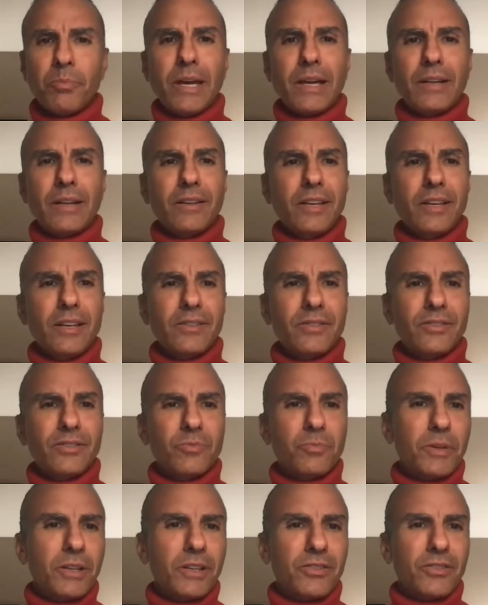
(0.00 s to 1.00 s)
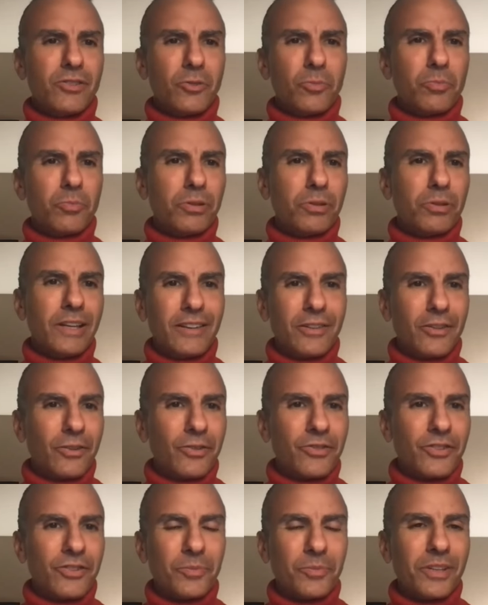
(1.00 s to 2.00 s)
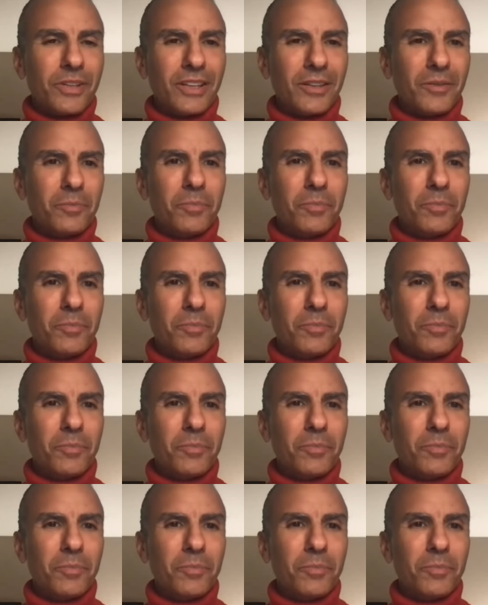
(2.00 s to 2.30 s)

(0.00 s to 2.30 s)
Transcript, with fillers: pancakes as big as your plate or something.